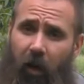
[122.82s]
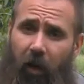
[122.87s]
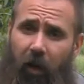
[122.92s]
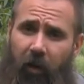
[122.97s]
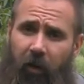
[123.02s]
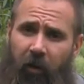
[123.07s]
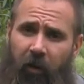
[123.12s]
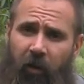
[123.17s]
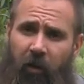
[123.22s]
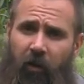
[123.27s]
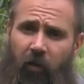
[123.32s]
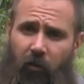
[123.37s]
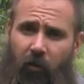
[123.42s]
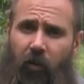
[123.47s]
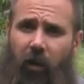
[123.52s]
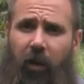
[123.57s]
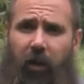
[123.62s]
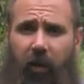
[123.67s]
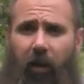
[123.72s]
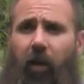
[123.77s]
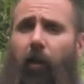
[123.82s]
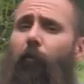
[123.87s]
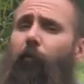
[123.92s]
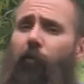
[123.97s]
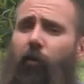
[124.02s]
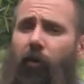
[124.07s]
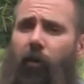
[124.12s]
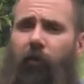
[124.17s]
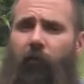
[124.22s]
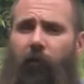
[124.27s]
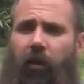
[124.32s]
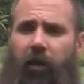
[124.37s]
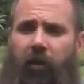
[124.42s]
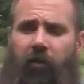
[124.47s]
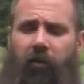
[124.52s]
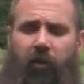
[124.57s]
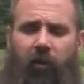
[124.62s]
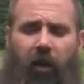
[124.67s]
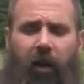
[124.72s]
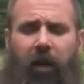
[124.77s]
lined. There's a lot of comfort
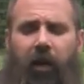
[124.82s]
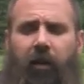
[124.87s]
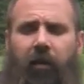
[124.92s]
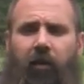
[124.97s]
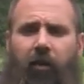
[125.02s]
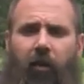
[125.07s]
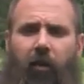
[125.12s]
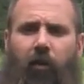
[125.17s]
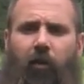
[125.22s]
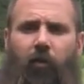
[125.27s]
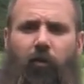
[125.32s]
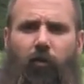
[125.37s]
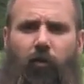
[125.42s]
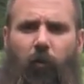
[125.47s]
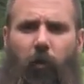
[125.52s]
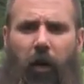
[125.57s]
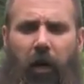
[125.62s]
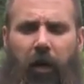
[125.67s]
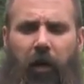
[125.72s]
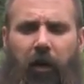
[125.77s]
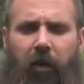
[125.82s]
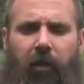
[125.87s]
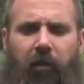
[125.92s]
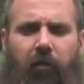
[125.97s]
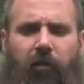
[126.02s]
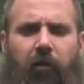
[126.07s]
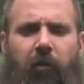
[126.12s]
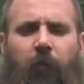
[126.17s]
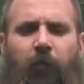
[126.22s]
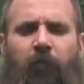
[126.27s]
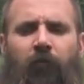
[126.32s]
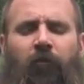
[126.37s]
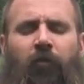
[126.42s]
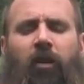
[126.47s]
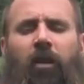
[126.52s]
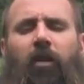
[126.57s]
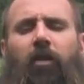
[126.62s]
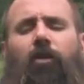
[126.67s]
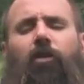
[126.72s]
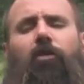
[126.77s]
inside those pockets.
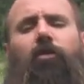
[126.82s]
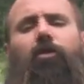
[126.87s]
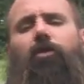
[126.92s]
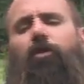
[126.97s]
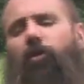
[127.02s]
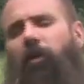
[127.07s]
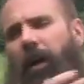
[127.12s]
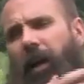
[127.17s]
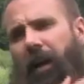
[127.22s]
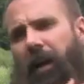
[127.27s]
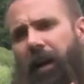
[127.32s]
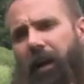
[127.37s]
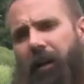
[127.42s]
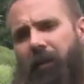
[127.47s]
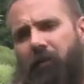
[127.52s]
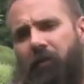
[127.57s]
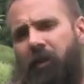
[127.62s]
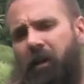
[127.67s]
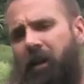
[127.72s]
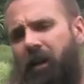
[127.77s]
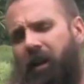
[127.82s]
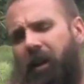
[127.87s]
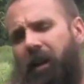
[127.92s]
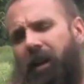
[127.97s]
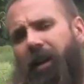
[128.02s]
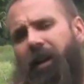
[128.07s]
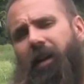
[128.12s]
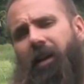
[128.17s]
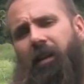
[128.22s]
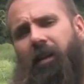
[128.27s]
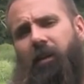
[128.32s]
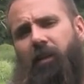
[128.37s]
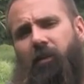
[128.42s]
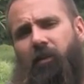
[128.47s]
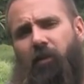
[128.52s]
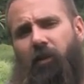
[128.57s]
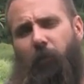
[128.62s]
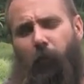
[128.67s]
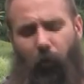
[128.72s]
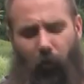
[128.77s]
You do have a
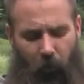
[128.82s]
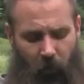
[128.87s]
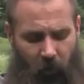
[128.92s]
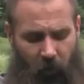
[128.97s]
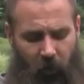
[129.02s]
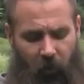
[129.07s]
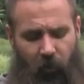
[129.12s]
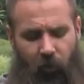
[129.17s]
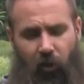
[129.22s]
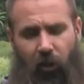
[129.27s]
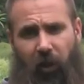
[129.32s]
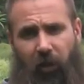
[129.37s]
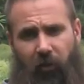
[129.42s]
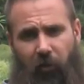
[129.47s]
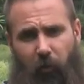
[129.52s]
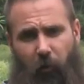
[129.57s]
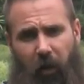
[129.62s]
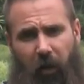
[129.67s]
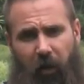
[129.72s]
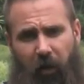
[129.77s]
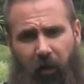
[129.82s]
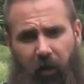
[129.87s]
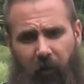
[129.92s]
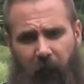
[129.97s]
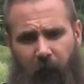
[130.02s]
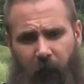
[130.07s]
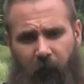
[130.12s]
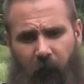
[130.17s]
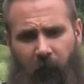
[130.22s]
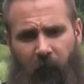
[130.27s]
zippered chest pocket,